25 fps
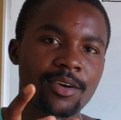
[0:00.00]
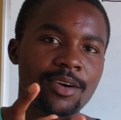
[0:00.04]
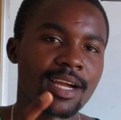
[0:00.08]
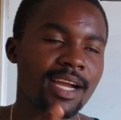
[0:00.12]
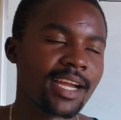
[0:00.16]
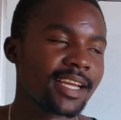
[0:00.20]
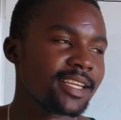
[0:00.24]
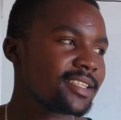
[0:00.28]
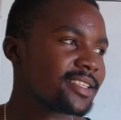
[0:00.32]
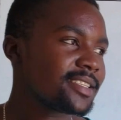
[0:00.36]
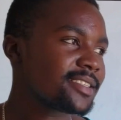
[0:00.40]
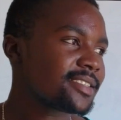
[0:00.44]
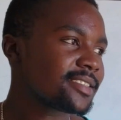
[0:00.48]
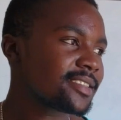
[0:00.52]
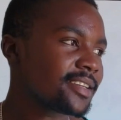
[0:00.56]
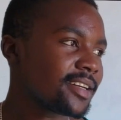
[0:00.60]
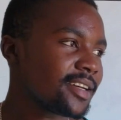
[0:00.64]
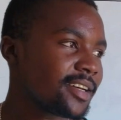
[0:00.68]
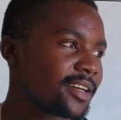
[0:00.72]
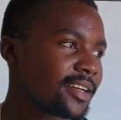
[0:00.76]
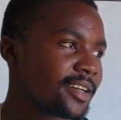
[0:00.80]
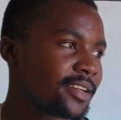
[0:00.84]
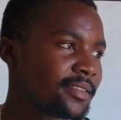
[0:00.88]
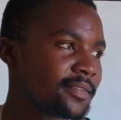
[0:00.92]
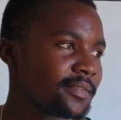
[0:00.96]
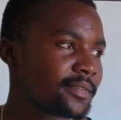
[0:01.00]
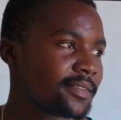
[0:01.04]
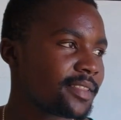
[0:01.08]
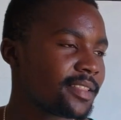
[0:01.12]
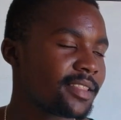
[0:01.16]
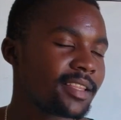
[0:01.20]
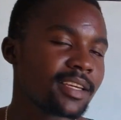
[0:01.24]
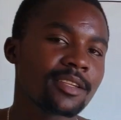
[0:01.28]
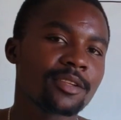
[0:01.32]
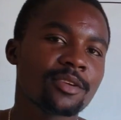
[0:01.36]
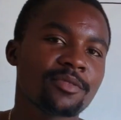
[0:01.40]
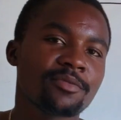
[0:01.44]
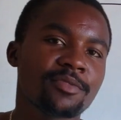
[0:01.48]
Hello guys,
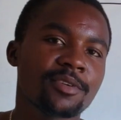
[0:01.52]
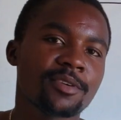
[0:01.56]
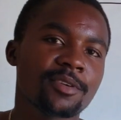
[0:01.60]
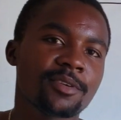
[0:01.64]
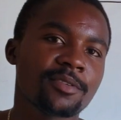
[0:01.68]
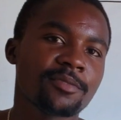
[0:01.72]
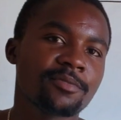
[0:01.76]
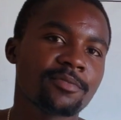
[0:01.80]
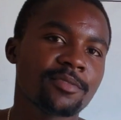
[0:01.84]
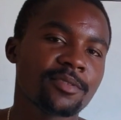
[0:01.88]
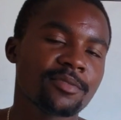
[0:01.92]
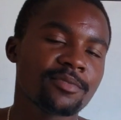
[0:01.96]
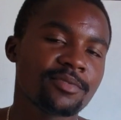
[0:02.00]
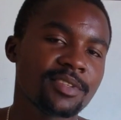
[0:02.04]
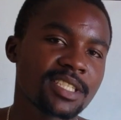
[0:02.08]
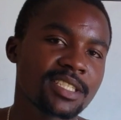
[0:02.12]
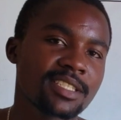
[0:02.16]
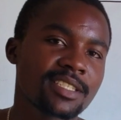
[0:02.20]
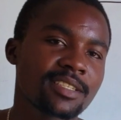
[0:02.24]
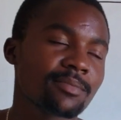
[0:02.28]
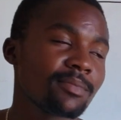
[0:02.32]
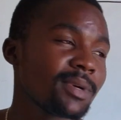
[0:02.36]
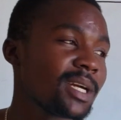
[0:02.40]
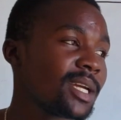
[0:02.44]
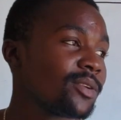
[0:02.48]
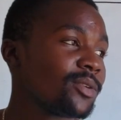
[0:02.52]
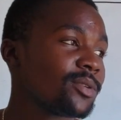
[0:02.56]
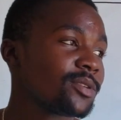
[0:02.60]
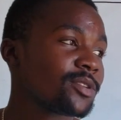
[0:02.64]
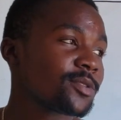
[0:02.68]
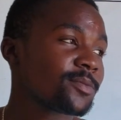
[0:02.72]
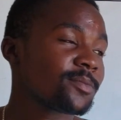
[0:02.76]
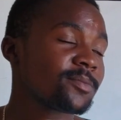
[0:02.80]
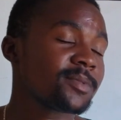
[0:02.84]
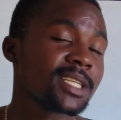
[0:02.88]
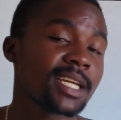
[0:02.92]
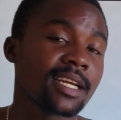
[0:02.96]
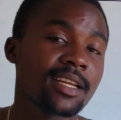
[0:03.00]
thank you for visiting my
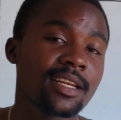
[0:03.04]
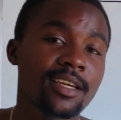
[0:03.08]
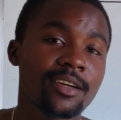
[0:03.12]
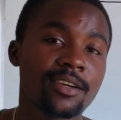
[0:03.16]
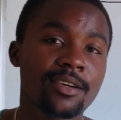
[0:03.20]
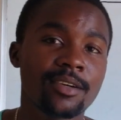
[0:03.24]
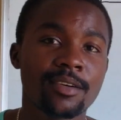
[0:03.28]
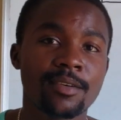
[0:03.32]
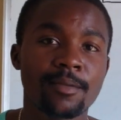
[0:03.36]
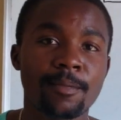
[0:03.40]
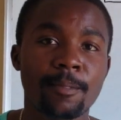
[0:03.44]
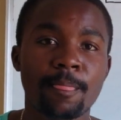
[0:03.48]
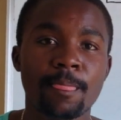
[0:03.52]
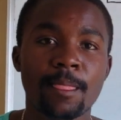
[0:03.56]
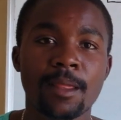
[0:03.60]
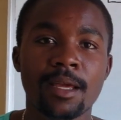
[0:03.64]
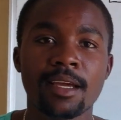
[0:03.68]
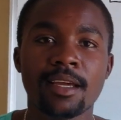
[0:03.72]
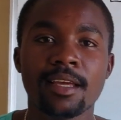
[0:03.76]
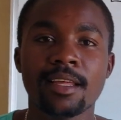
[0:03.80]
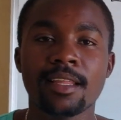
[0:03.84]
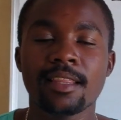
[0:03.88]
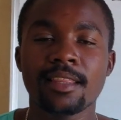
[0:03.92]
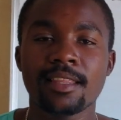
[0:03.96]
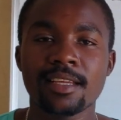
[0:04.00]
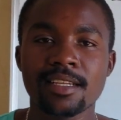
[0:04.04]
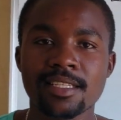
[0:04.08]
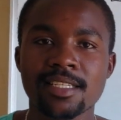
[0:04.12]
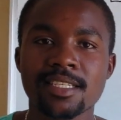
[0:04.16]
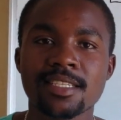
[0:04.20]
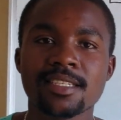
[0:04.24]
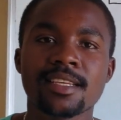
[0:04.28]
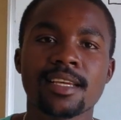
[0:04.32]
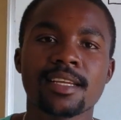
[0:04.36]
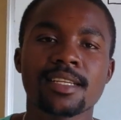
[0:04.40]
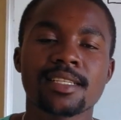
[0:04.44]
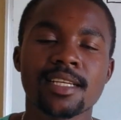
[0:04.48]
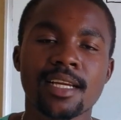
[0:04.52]
YouTube channel. This
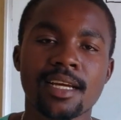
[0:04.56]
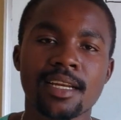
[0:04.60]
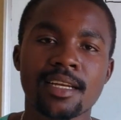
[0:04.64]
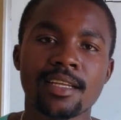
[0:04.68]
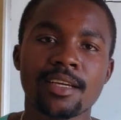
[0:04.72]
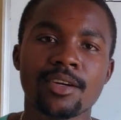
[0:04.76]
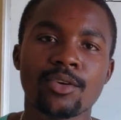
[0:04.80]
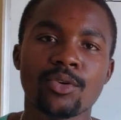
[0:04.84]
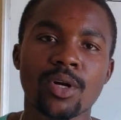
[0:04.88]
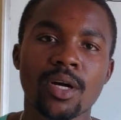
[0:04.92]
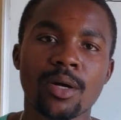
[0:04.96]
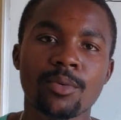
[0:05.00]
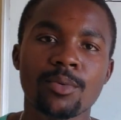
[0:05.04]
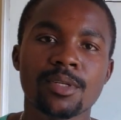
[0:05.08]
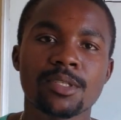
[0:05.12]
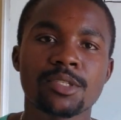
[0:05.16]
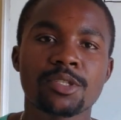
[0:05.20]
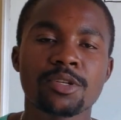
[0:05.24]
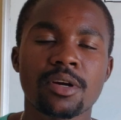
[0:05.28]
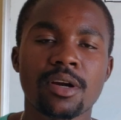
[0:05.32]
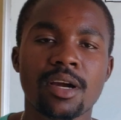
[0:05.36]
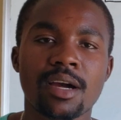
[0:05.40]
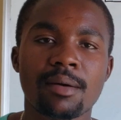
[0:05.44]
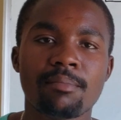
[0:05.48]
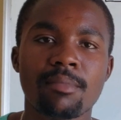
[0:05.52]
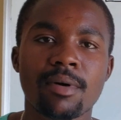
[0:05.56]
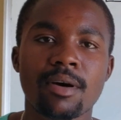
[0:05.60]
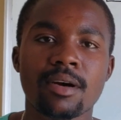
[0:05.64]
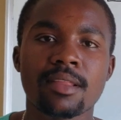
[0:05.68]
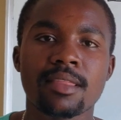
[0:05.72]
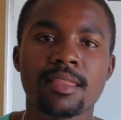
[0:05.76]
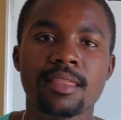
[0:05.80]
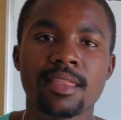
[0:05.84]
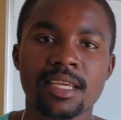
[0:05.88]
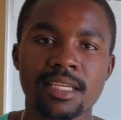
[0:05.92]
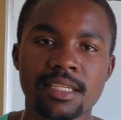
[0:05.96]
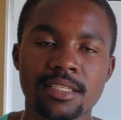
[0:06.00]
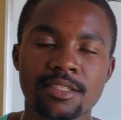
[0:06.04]
is a channel where we talk
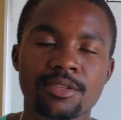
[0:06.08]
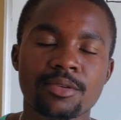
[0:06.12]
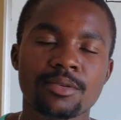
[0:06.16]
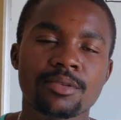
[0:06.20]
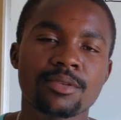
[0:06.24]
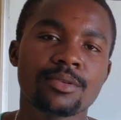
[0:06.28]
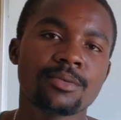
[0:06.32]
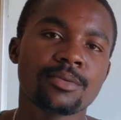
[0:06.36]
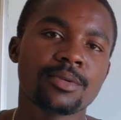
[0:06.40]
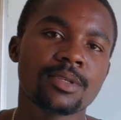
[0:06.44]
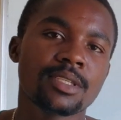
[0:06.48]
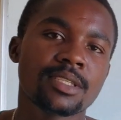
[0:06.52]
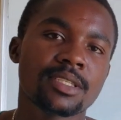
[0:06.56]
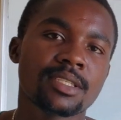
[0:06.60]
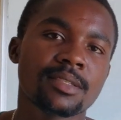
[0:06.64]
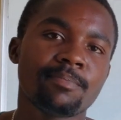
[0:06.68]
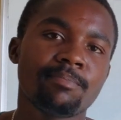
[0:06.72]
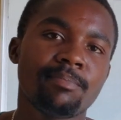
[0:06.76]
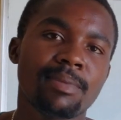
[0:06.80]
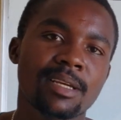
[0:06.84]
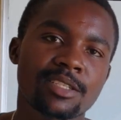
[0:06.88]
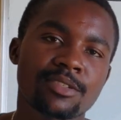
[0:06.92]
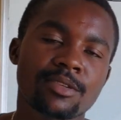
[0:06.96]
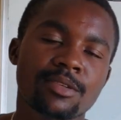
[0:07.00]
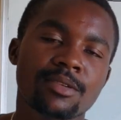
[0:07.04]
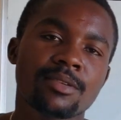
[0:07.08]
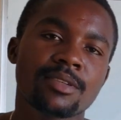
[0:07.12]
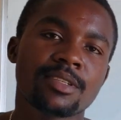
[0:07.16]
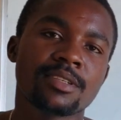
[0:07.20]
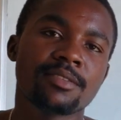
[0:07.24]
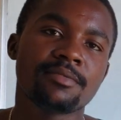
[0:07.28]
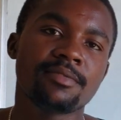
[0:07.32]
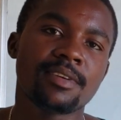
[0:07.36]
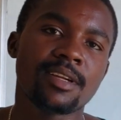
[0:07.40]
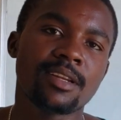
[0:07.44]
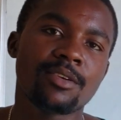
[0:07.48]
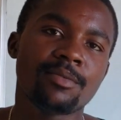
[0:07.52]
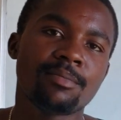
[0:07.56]
about things to do with personal
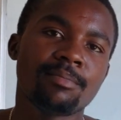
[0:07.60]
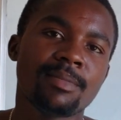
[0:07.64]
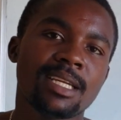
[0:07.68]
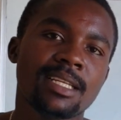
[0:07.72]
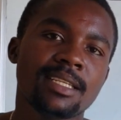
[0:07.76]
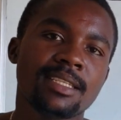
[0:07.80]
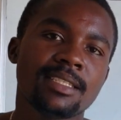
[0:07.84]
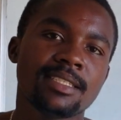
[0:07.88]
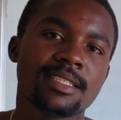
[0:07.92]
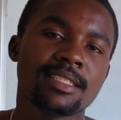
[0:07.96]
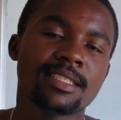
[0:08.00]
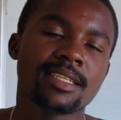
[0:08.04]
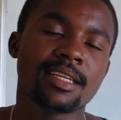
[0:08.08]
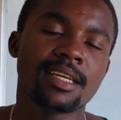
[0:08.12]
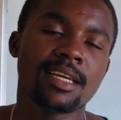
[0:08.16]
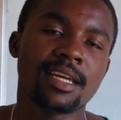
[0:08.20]
development